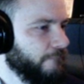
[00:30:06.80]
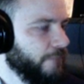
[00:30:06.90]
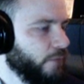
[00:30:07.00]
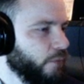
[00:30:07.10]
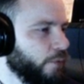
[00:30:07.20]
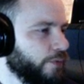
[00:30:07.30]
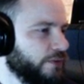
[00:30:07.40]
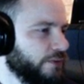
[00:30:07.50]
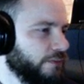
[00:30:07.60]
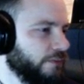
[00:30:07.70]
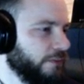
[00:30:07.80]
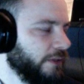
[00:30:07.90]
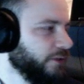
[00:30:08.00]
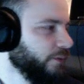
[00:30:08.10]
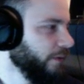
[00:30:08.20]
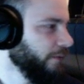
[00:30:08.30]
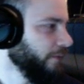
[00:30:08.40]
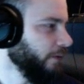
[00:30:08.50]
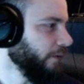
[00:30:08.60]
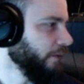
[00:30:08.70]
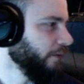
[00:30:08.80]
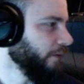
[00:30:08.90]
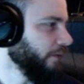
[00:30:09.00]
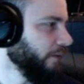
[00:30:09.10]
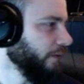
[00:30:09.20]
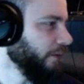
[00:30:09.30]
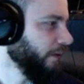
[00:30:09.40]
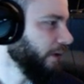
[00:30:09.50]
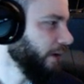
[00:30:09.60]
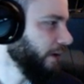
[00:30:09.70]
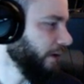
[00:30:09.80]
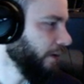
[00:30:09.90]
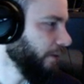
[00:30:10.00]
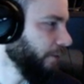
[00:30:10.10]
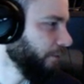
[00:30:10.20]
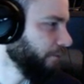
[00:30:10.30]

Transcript: Whoops, that's my fault. I, um,